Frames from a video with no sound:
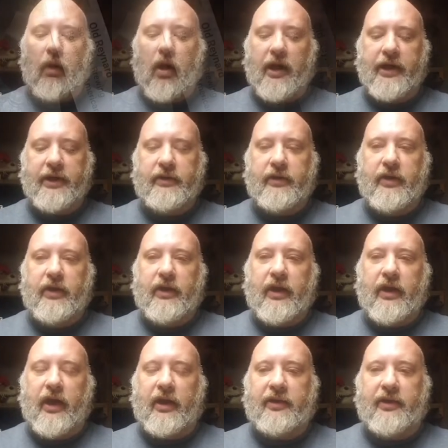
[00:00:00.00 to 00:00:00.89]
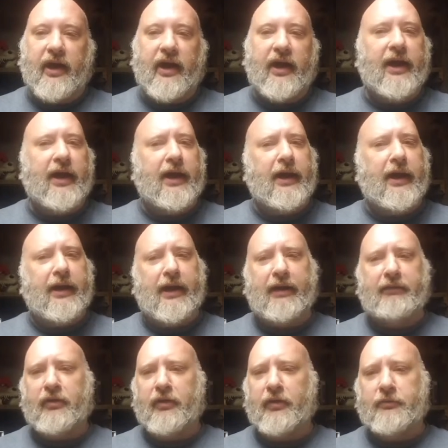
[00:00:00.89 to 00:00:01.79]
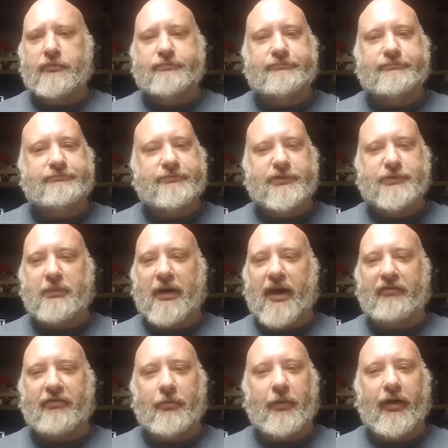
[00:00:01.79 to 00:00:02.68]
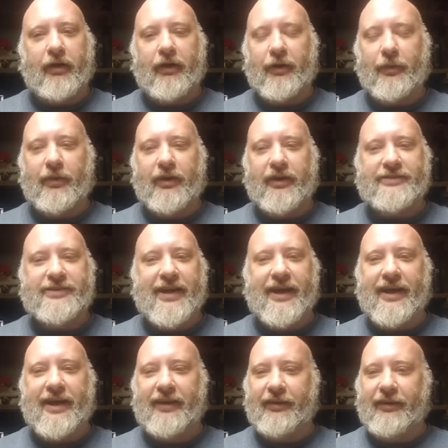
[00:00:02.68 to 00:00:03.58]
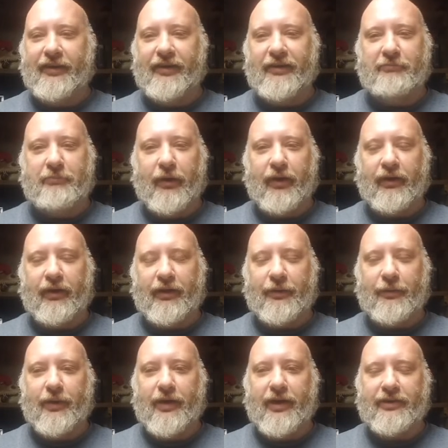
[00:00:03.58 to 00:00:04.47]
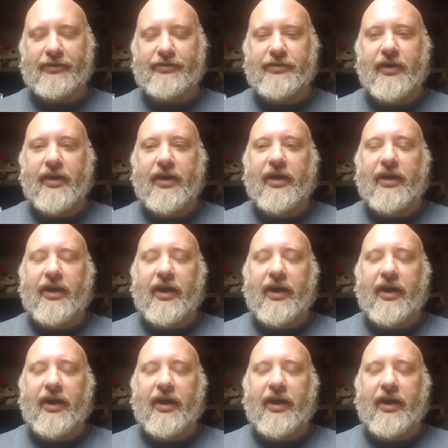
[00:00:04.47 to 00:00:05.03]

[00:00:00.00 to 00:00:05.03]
wine. And I have a spot for barley wines. I love barley wines.